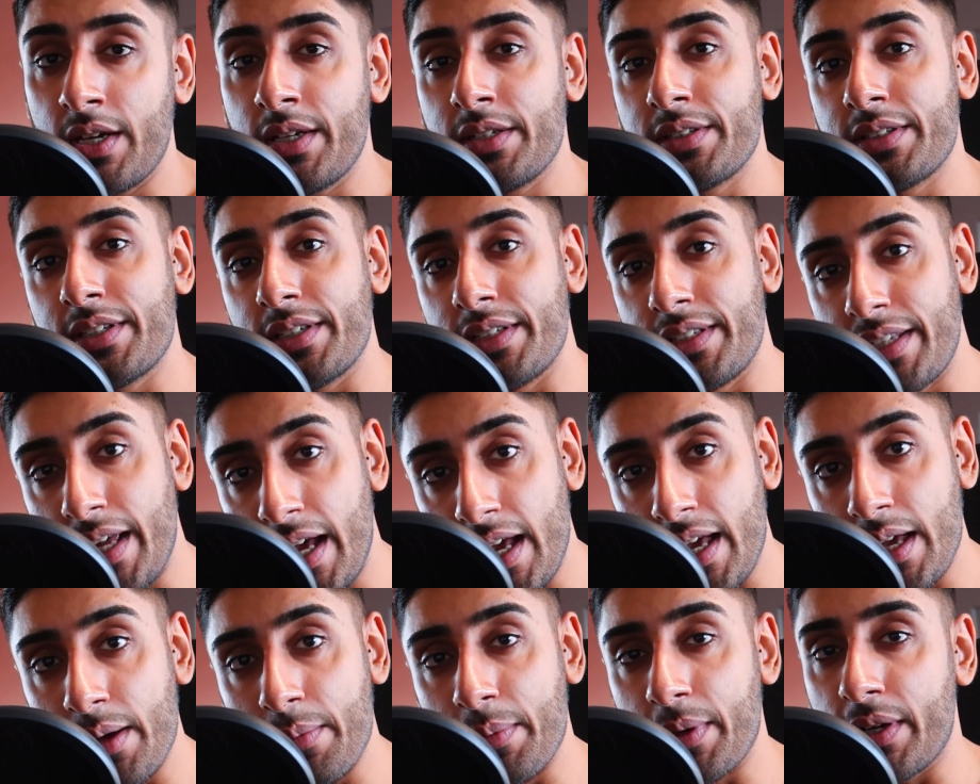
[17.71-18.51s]

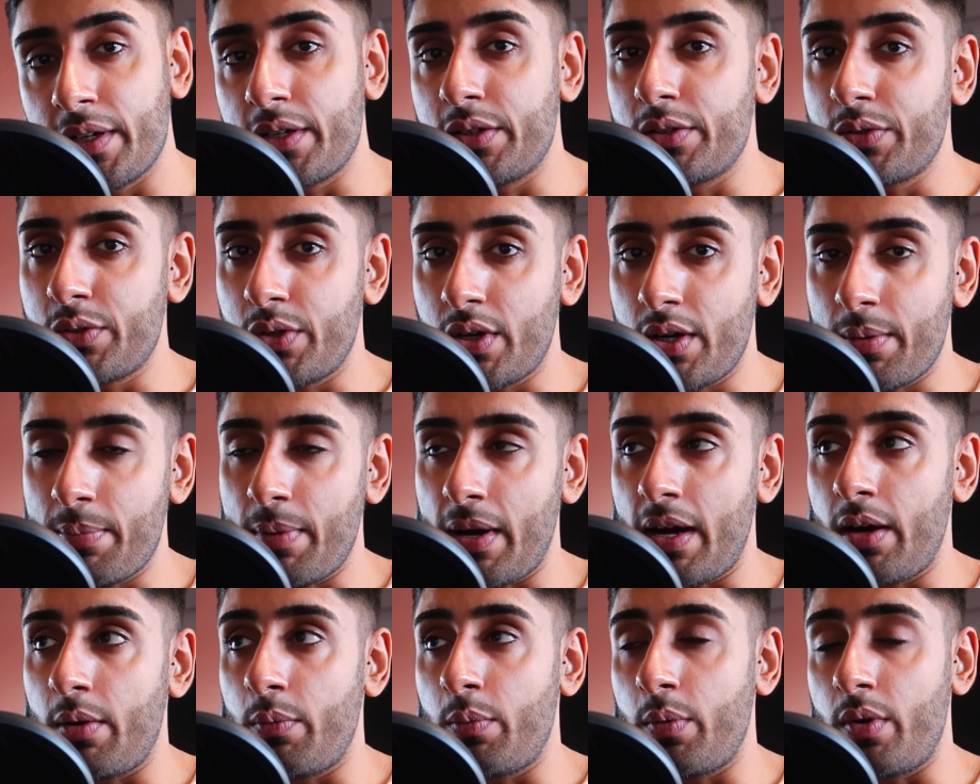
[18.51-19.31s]
Today we're going to talk
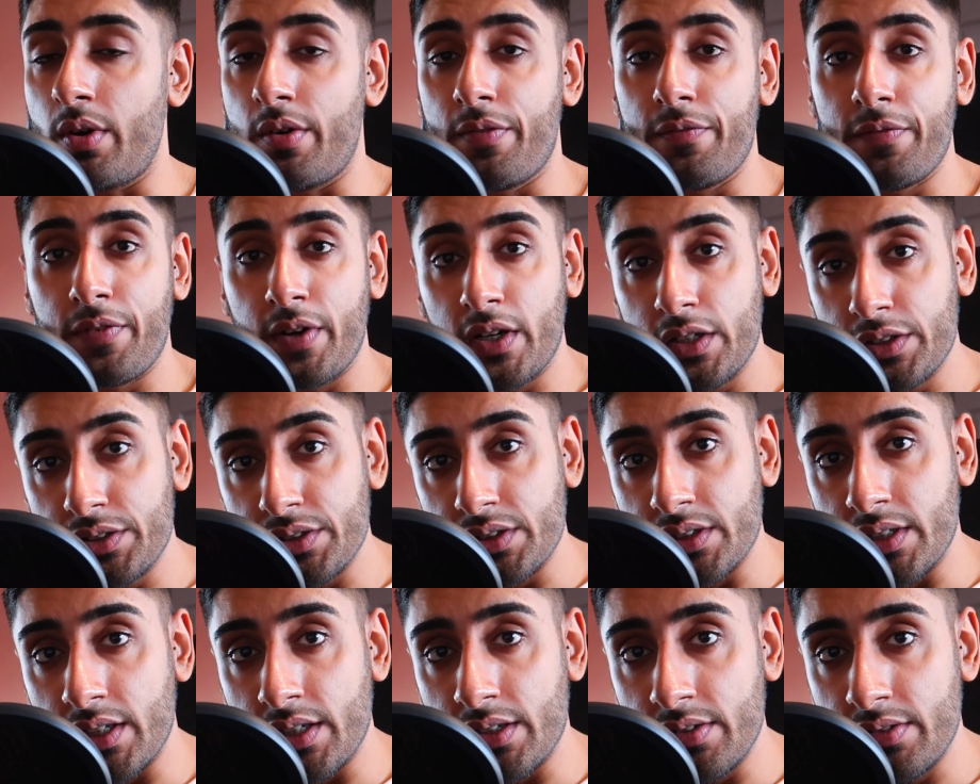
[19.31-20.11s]
about what a
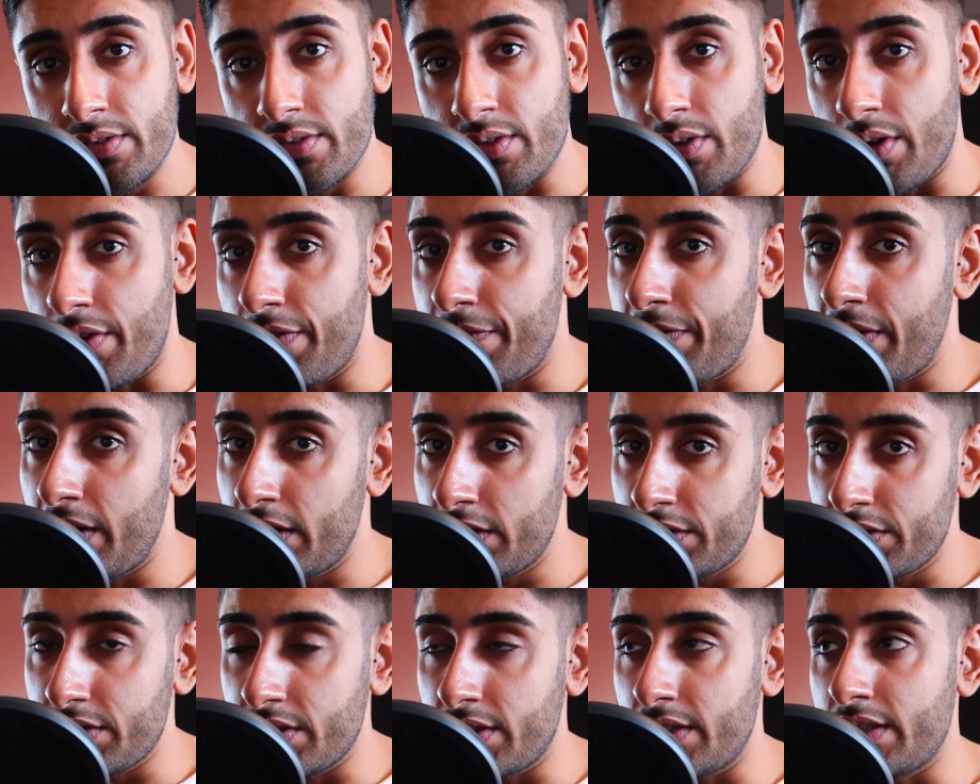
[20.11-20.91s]
function is. So a
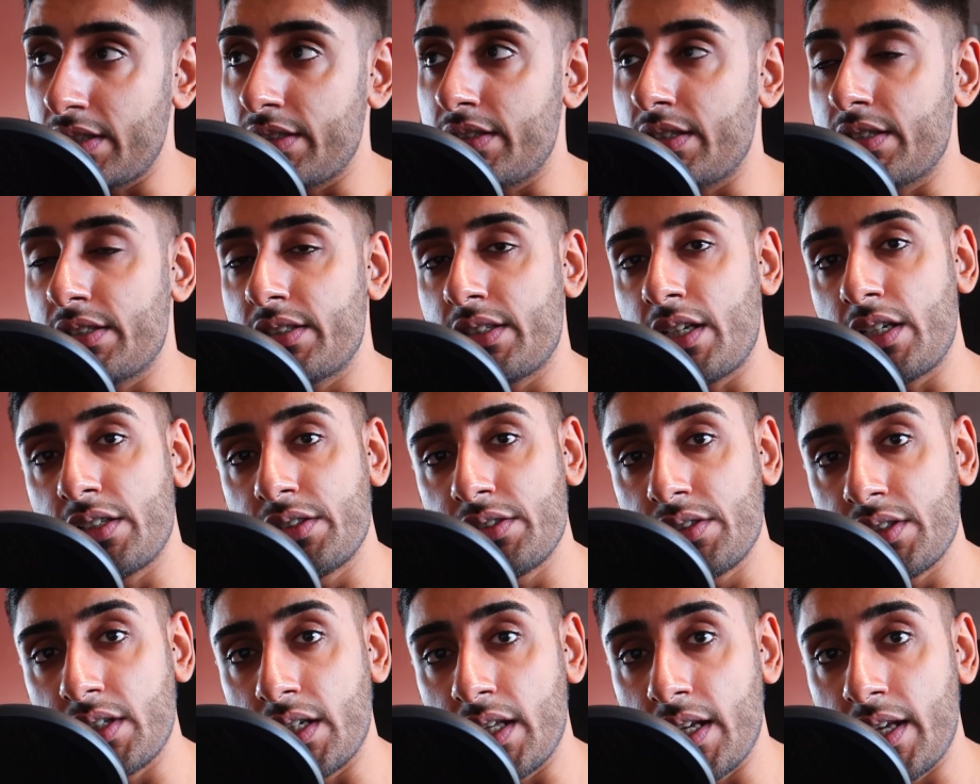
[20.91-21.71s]
function is
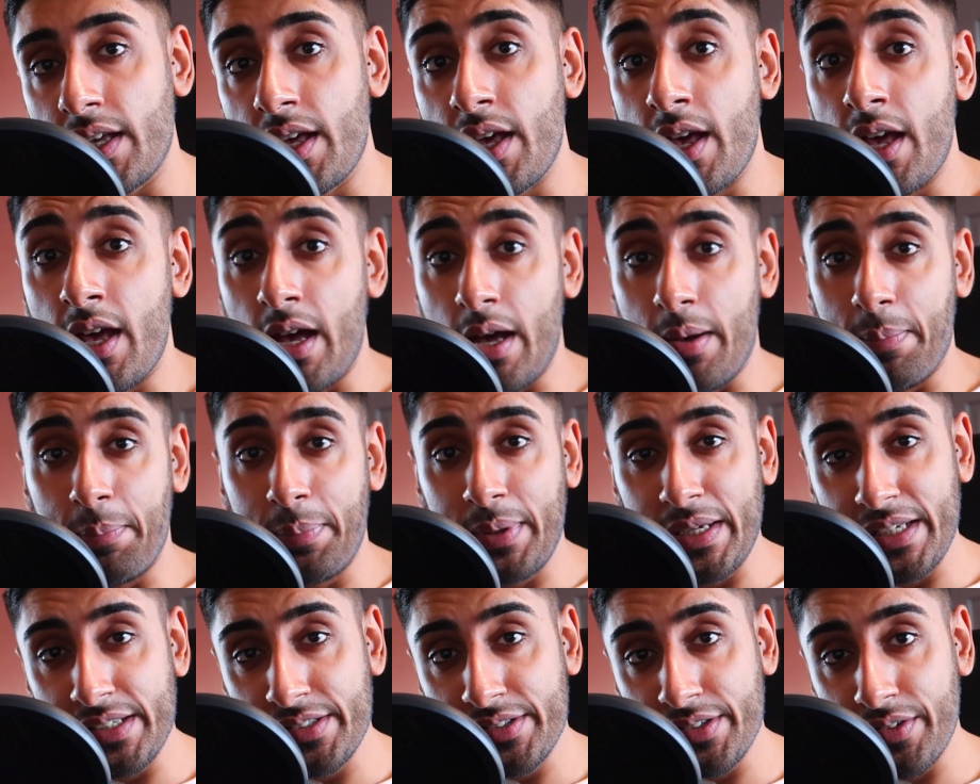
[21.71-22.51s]
essentially a
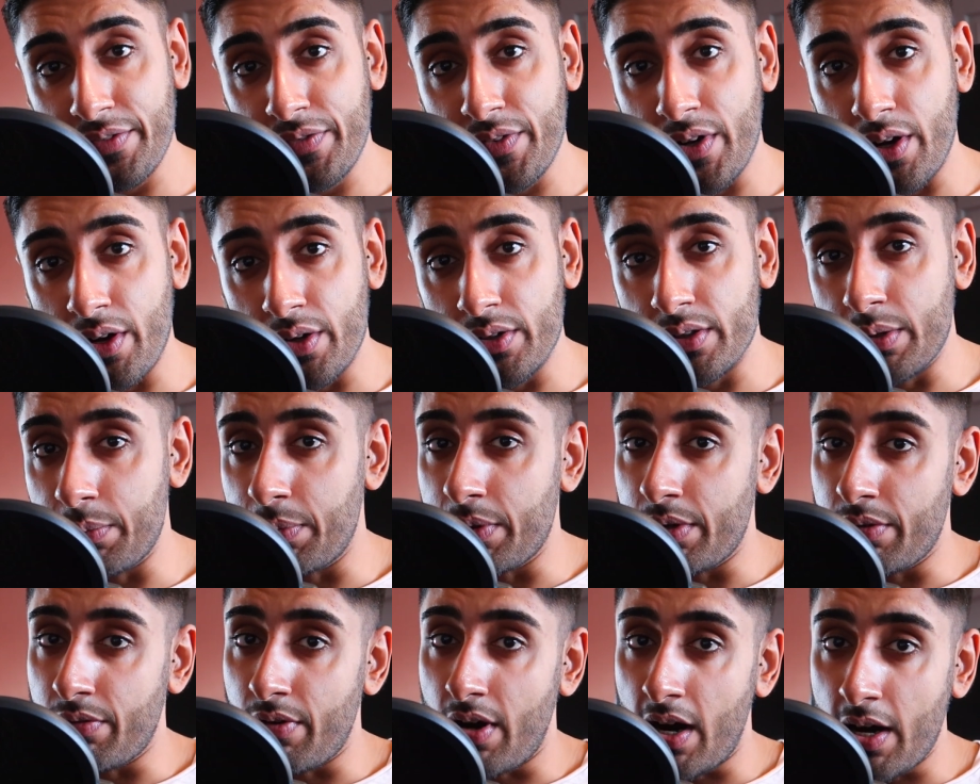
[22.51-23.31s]
piece of code that
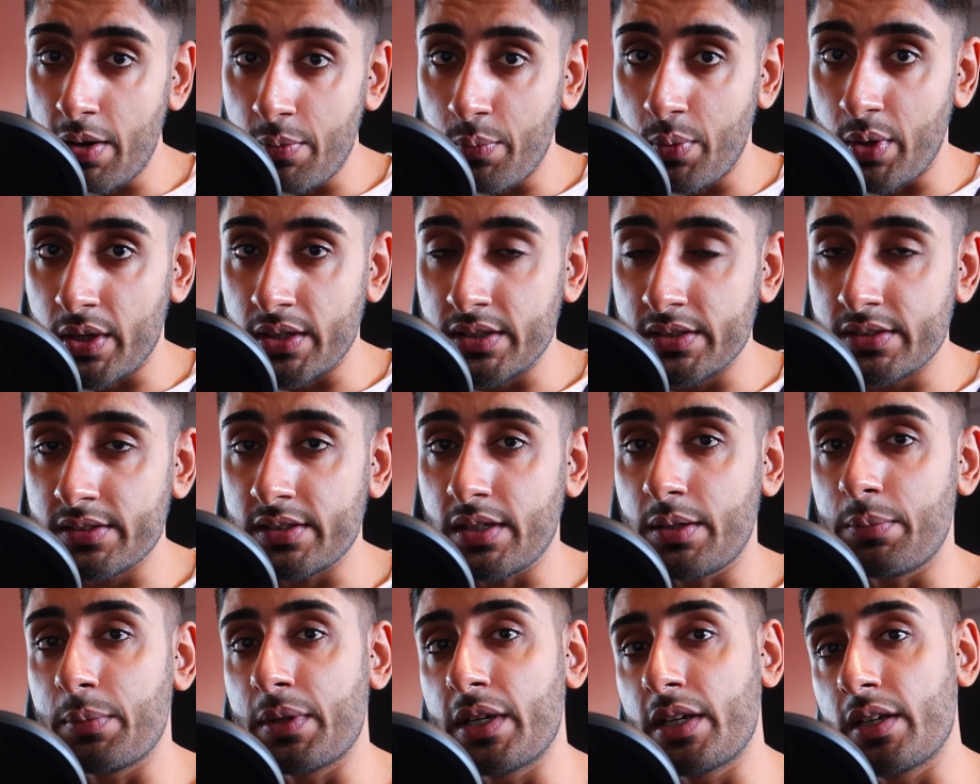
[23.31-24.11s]
we write once
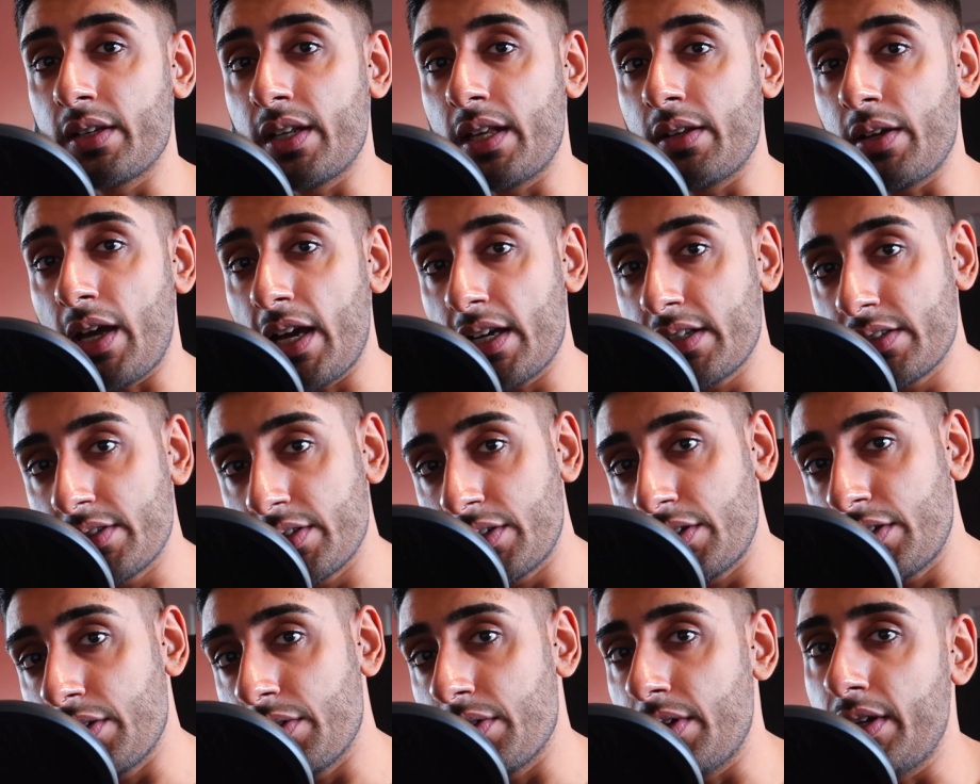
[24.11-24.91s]
and we can
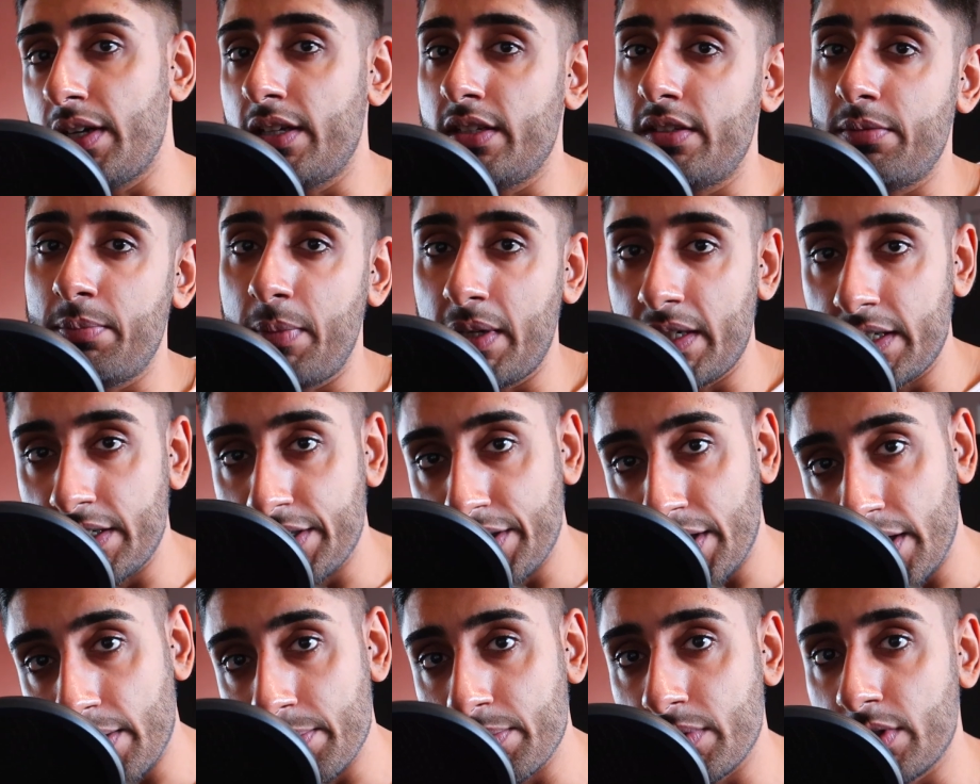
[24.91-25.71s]
execute it as many
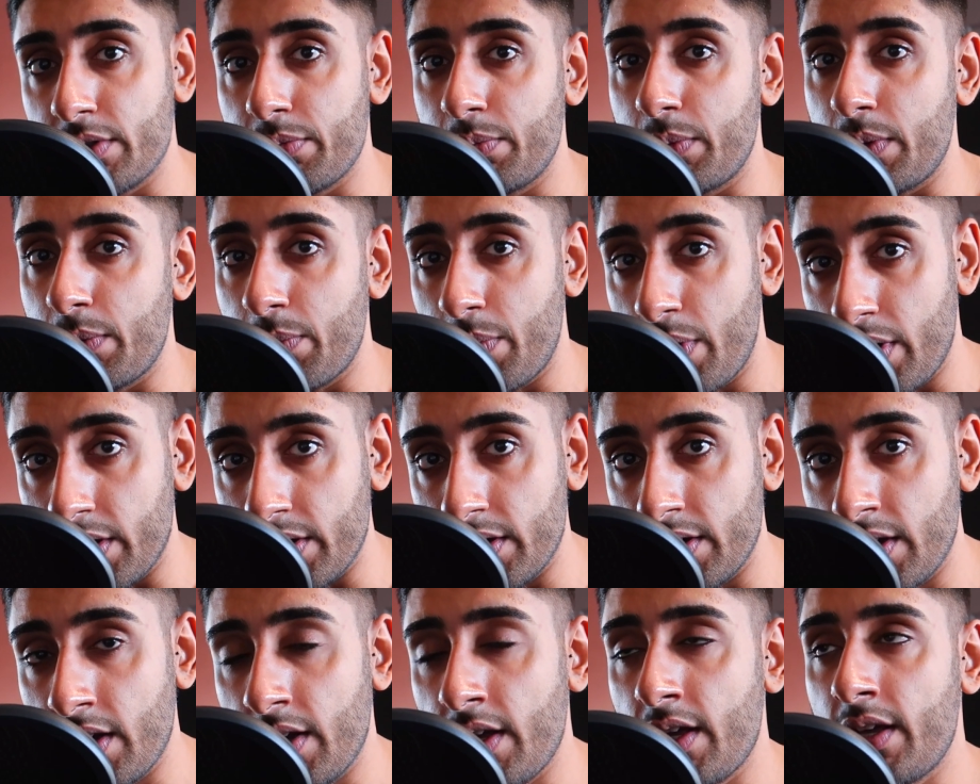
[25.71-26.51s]
times as we
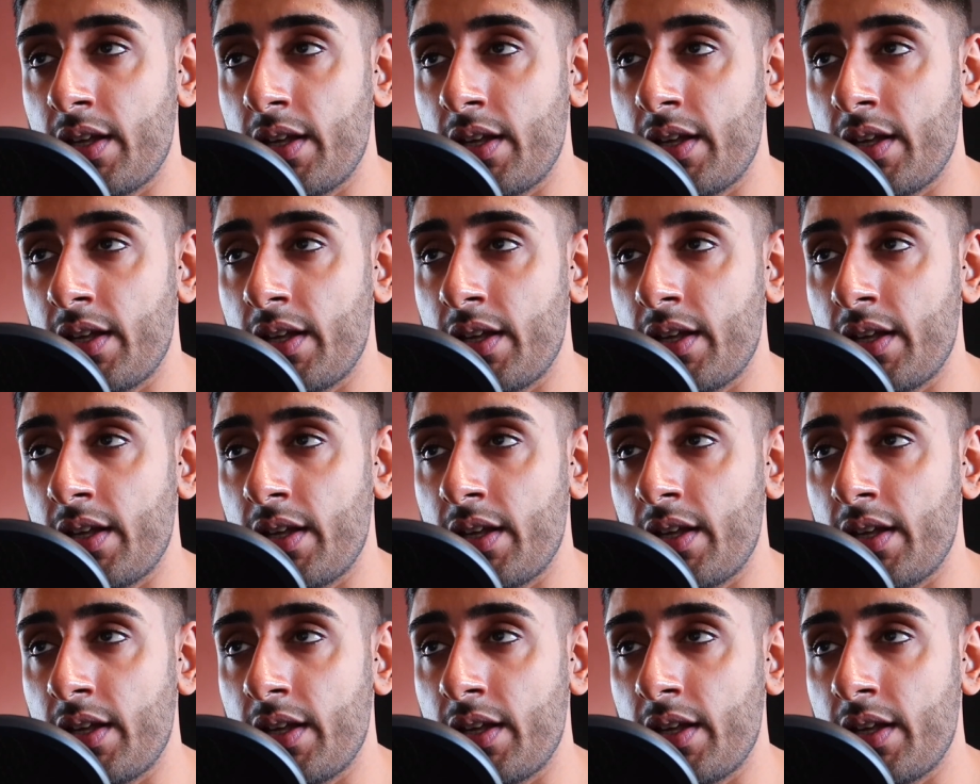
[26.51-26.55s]
want.